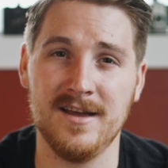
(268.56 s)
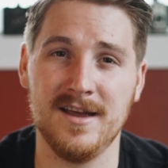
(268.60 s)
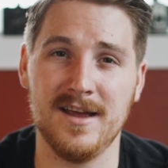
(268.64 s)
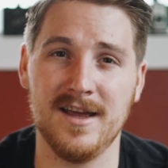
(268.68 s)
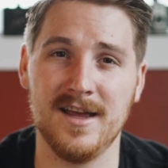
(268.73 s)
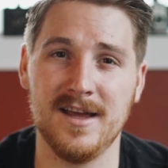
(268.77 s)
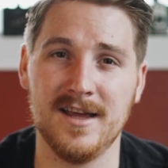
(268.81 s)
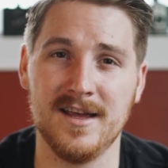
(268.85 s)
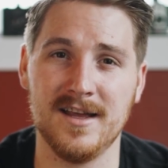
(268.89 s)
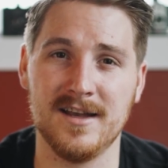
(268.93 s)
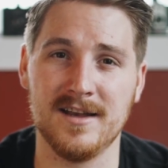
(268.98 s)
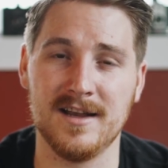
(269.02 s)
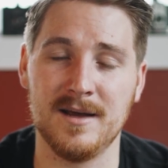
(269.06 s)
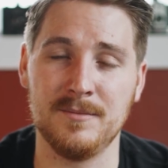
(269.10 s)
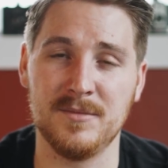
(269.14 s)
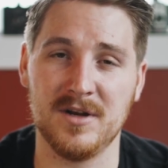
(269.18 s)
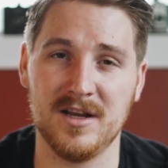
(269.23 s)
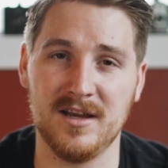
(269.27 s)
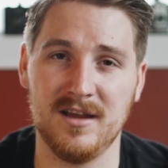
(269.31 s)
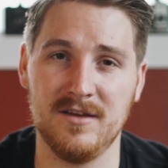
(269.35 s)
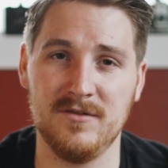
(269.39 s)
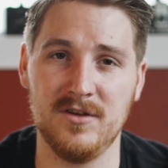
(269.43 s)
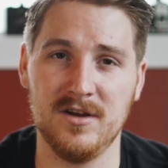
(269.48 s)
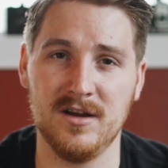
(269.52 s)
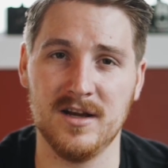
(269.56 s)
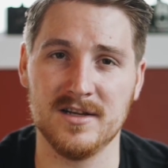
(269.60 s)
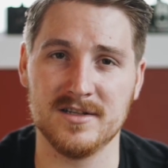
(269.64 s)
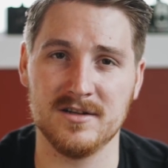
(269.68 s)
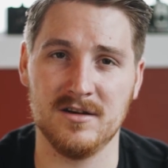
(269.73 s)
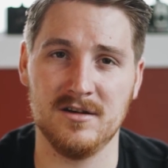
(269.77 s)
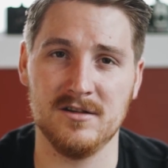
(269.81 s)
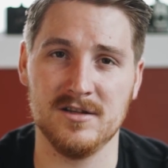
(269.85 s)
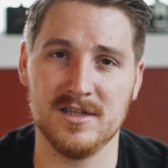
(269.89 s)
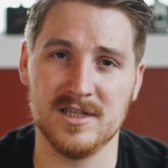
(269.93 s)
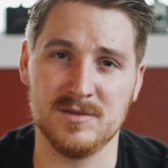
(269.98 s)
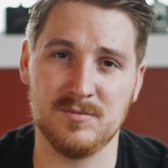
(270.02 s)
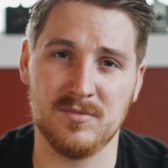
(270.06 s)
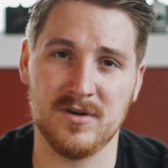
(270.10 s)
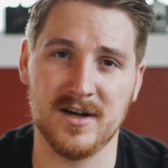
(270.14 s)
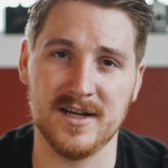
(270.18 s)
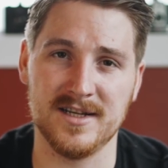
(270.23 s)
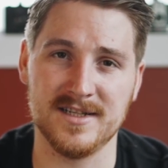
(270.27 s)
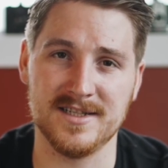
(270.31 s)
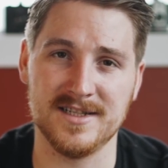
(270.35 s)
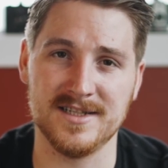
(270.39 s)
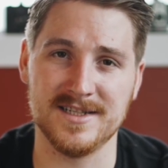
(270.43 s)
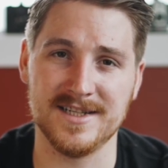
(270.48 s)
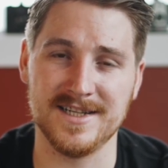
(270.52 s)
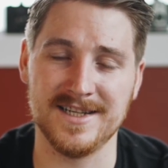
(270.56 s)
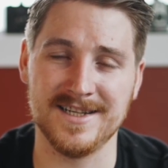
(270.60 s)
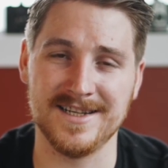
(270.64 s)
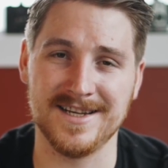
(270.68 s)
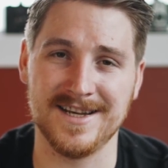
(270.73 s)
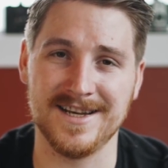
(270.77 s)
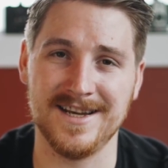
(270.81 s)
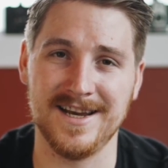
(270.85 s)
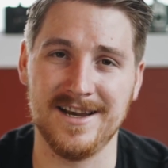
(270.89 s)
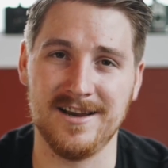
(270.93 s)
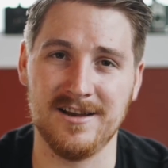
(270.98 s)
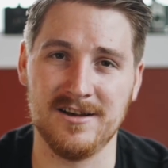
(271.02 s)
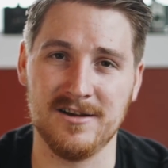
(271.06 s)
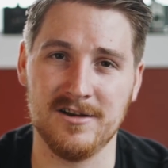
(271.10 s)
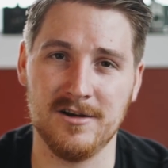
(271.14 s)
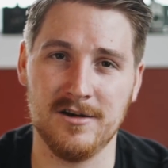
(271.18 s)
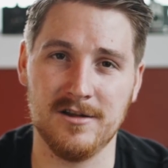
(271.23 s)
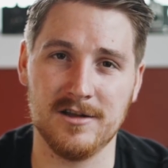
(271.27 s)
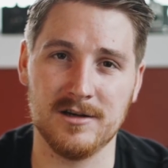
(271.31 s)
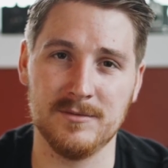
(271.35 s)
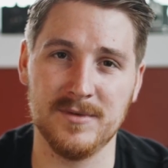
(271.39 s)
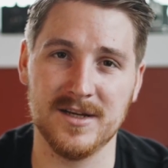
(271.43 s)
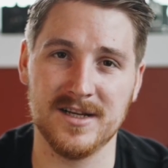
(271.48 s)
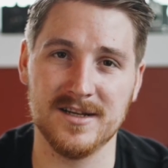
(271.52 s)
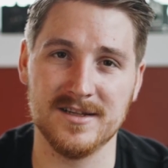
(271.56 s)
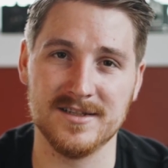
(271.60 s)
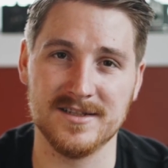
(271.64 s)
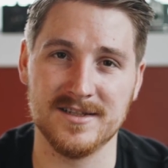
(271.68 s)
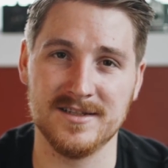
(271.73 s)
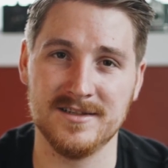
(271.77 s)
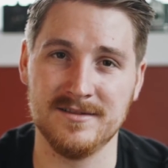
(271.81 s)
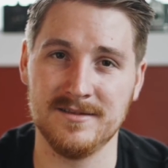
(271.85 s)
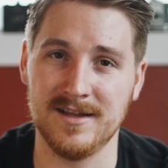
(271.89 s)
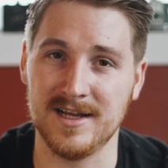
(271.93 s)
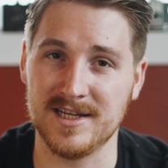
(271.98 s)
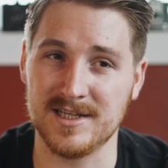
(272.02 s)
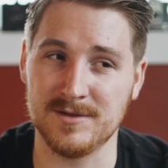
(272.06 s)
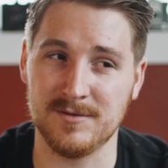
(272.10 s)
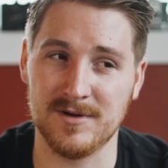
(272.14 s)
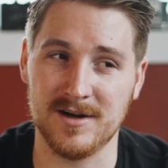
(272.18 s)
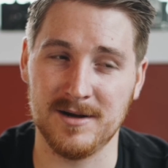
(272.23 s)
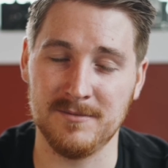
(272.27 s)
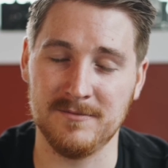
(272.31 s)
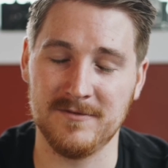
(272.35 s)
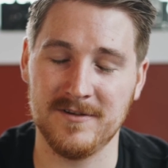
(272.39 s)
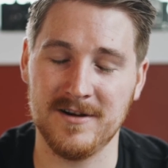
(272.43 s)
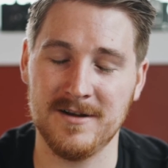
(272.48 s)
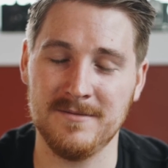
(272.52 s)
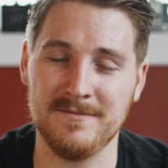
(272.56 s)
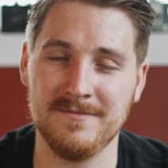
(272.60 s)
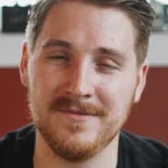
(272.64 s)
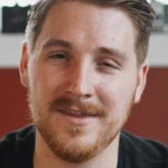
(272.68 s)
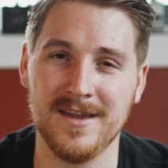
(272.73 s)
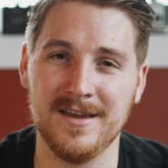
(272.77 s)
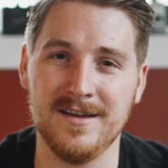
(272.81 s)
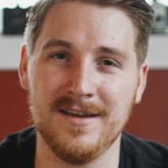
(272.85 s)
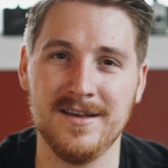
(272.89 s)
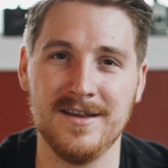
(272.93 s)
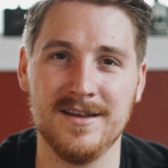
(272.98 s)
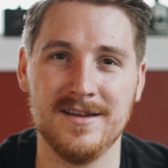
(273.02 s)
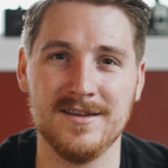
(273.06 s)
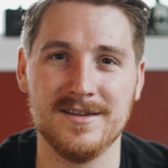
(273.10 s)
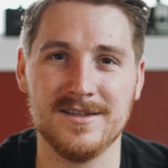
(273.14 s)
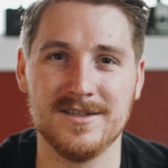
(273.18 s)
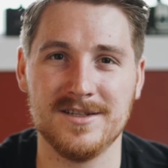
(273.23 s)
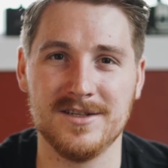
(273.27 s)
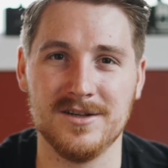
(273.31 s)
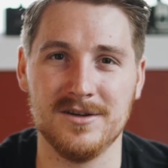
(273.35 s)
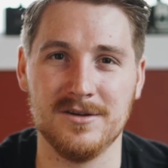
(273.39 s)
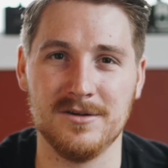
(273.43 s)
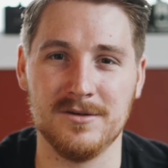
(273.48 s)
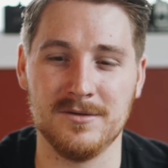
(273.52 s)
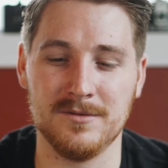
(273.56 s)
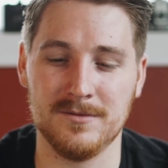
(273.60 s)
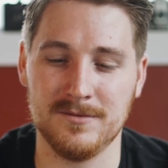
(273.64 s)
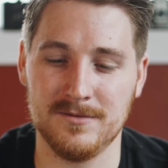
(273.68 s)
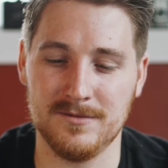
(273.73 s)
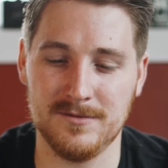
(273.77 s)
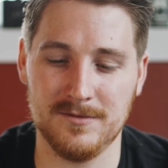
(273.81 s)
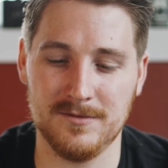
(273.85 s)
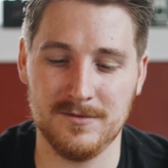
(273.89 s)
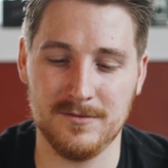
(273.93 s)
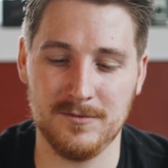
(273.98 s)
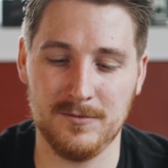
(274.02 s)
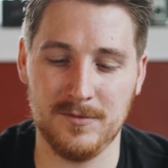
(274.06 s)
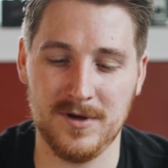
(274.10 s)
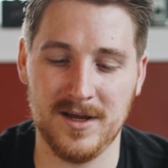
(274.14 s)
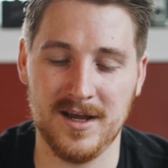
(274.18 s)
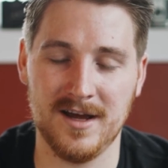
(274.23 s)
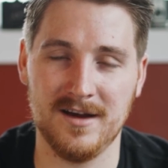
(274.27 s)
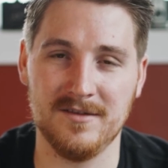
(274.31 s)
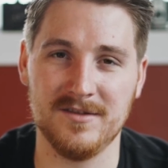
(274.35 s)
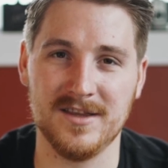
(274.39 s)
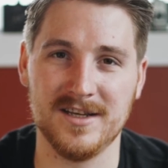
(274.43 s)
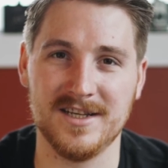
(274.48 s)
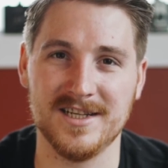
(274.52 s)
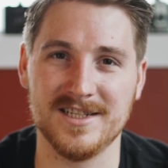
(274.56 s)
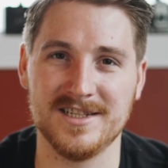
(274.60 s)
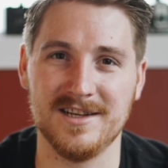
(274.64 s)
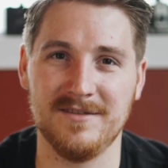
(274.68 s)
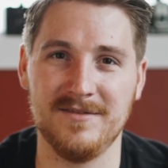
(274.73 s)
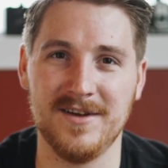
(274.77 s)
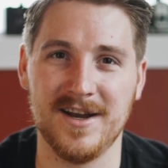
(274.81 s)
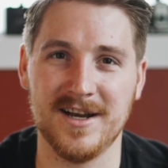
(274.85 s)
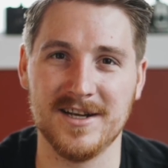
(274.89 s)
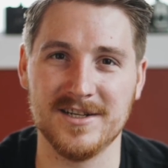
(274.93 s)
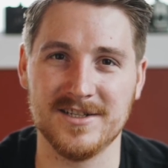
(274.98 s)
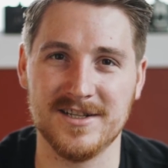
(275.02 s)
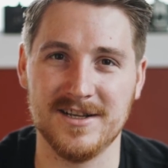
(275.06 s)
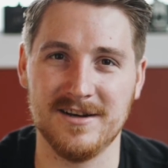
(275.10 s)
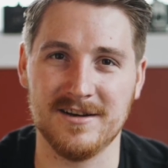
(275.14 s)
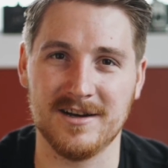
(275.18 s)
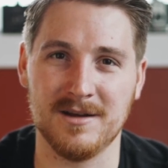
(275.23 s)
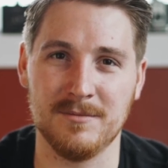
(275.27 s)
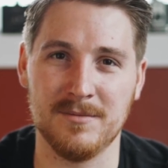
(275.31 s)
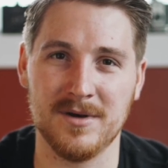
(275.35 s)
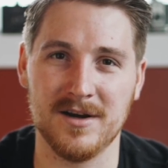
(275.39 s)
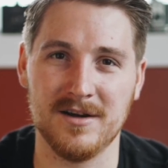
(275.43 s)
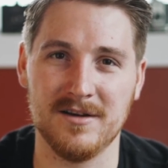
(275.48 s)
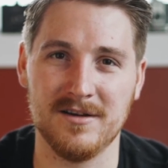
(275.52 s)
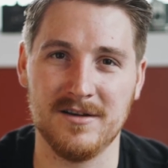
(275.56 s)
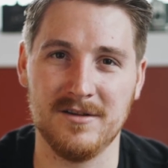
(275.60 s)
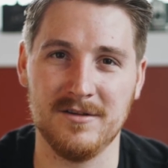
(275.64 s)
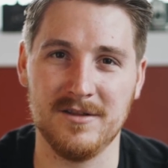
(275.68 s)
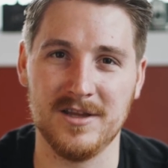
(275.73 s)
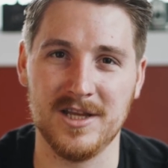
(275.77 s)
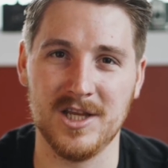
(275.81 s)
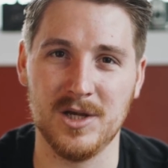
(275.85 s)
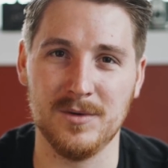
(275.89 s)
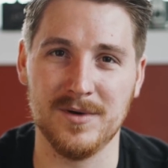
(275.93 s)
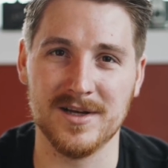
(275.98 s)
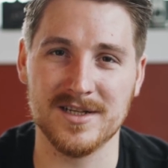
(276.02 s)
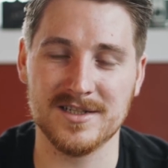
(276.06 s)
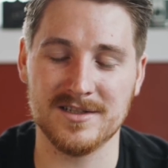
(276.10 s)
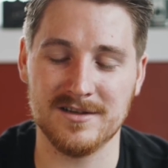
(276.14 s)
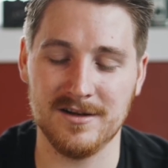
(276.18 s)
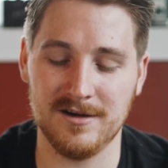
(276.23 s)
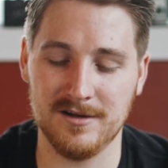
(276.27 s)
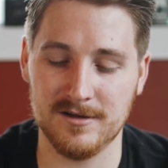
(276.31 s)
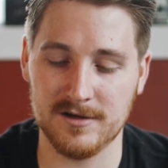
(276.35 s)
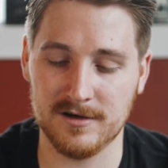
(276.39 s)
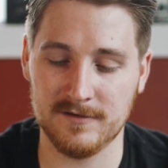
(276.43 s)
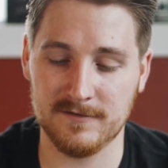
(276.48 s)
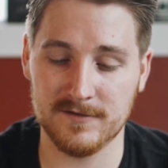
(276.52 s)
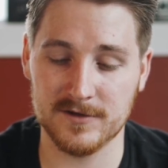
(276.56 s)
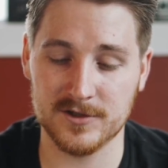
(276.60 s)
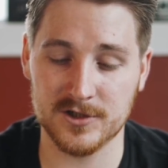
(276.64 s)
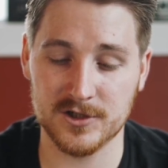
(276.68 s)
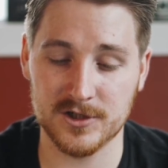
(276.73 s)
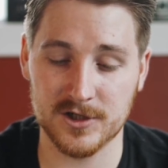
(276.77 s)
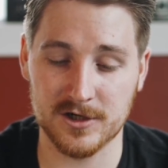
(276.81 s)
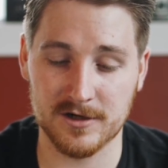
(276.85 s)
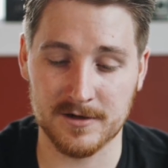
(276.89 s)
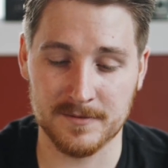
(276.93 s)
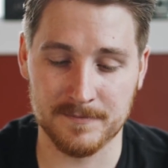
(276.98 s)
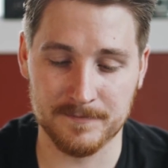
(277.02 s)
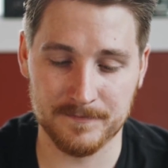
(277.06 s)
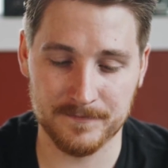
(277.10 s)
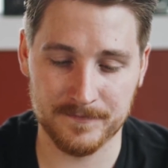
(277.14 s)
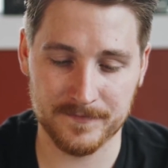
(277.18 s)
and I'm going to give you guys all these prices in Canadian dollar because that's where I'm from. So we have the disadvantage there compared to the US dollar for sure.